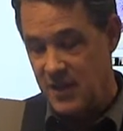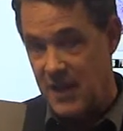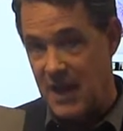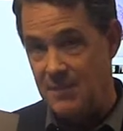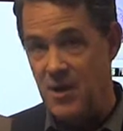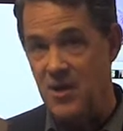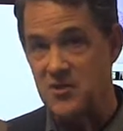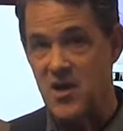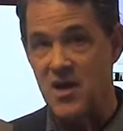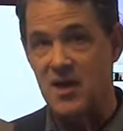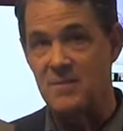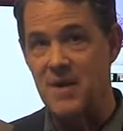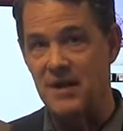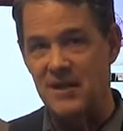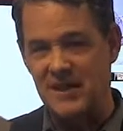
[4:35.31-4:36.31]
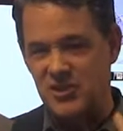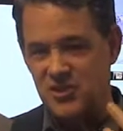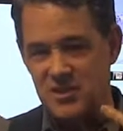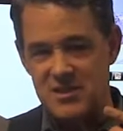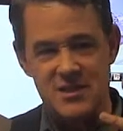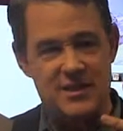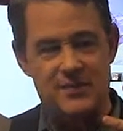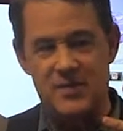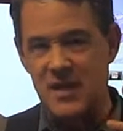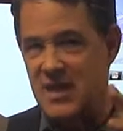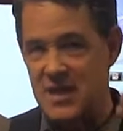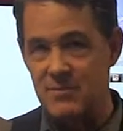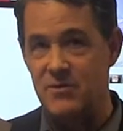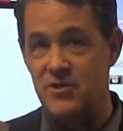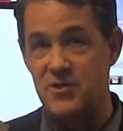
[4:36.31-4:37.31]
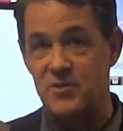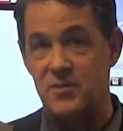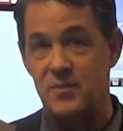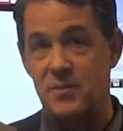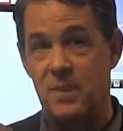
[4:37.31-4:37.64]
I'm not talking about like just an image.